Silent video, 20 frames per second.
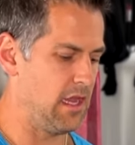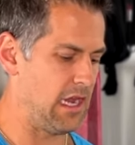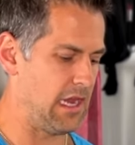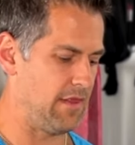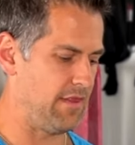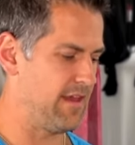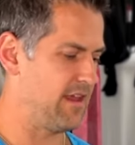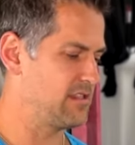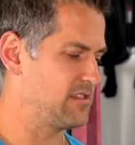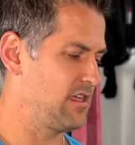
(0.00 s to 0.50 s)

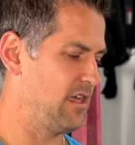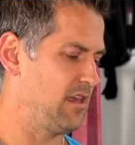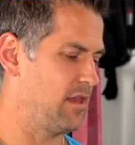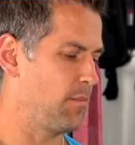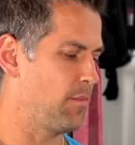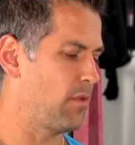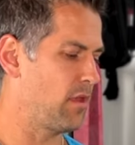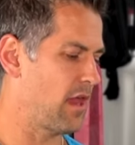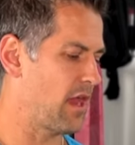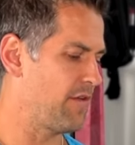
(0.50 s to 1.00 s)
and let's say the
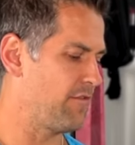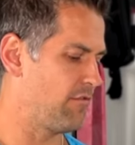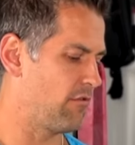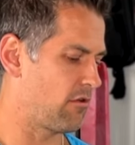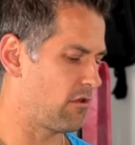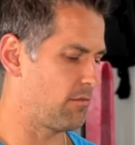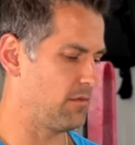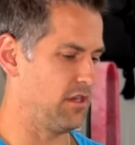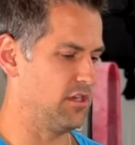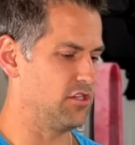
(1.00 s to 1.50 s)

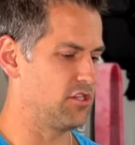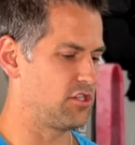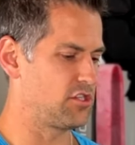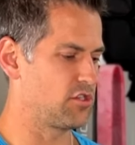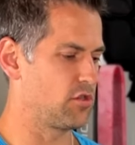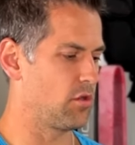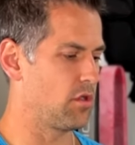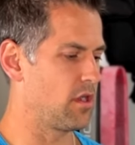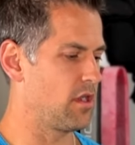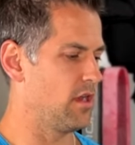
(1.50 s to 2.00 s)
platform is
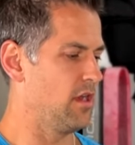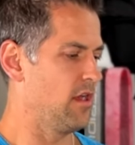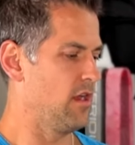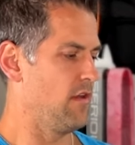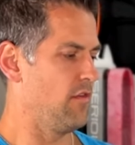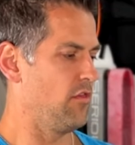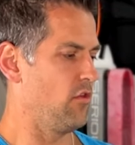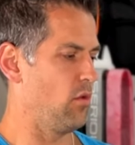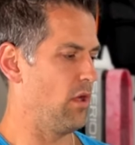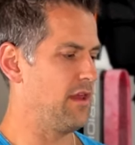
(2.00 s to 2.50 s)

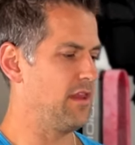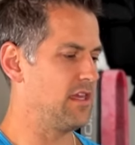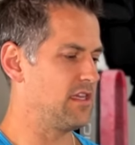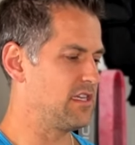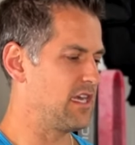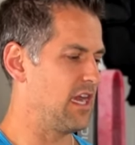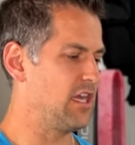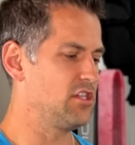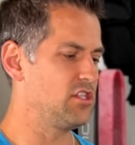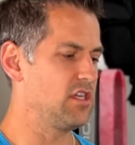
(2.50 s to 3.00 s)
short, the way the
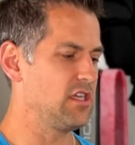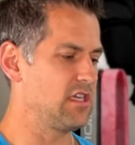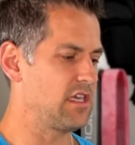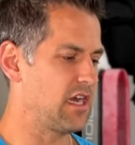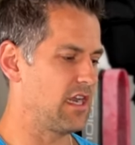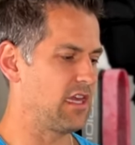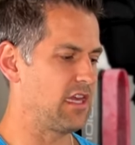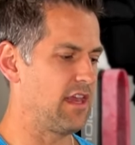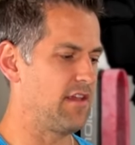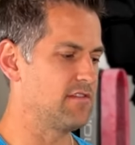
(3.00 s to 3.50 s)
tension
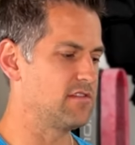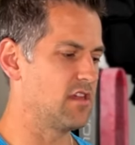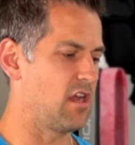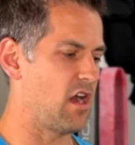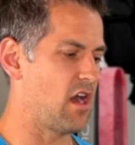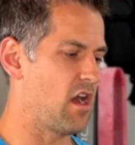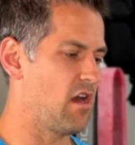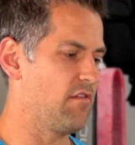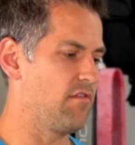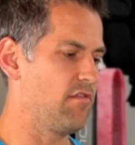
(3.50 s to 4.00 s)
kind of gives
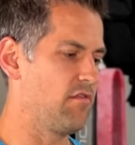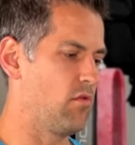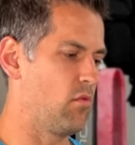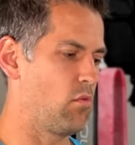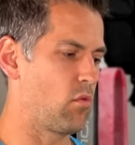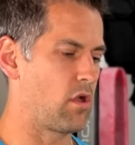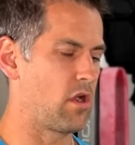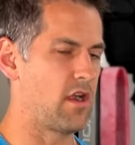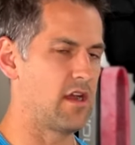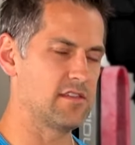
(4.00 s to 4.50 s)

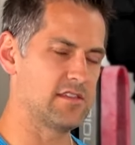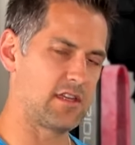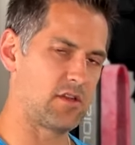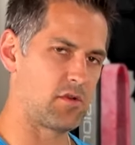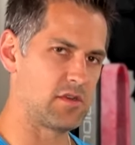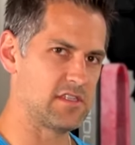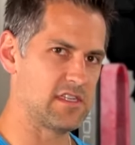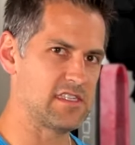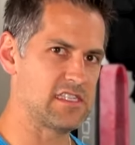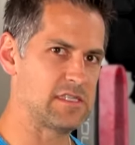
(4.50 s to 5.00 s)
off, whereas like the
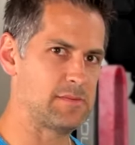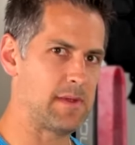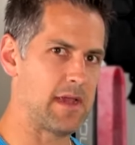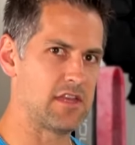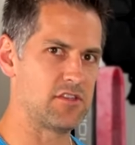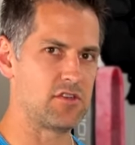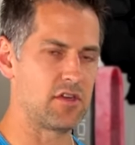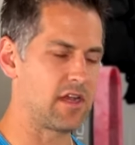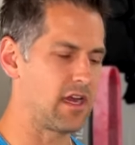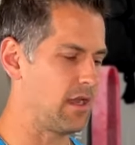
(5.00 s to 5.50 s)
resistance
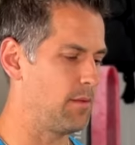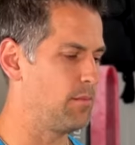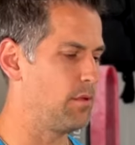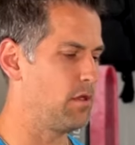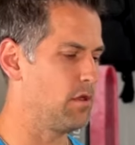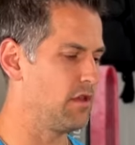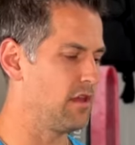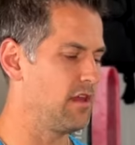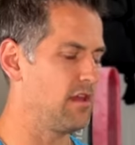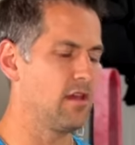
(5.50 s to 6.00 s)
bands are kind of
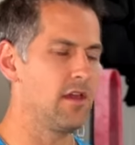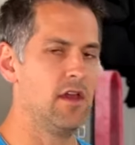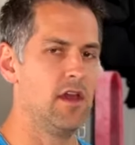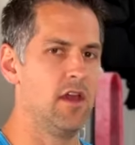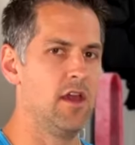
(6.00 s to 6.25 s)
pulling,